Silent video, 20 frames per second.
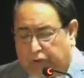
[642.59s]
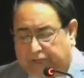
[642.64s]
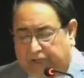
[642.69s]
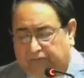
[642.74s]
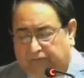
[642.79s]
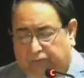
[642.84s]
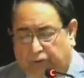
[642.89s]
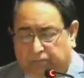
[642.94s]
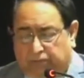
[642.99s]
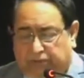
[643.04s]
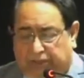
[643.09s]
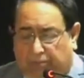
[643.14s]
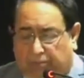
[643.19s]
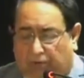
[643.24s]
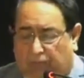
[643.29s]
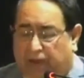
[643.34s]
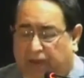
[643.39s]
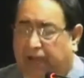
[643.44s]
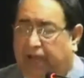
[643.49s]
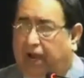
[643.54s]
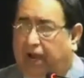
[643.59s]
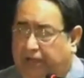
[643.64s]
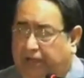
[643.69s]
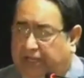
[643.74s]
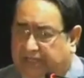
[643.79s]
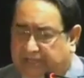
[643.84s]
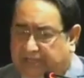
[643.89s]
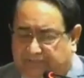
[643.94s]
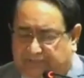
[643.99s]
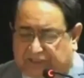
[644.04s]
am quoting from some of my
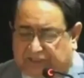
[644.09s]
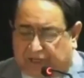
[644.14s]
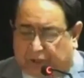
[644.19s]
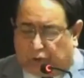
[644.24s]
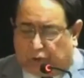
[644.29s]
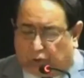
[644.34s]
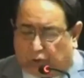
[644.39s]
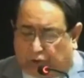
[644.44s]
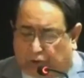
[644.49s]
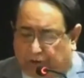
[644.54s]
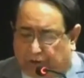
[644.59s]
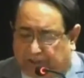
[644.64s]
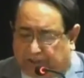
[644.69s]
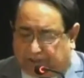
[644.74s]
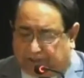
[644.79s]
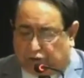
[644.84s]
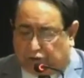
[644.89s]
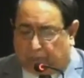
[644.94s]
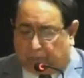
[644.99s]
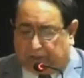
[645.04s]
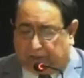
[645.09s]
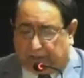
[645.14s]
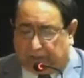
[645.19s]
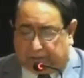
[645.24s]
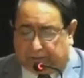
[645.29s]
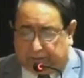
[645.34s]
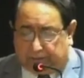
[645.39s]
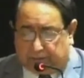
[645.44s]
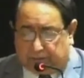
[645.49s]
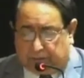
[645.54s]
articles which I wrote on this
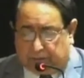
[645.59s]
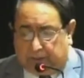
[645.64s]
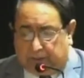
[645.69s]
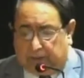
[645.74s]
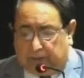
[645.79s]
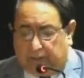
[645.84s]
topic,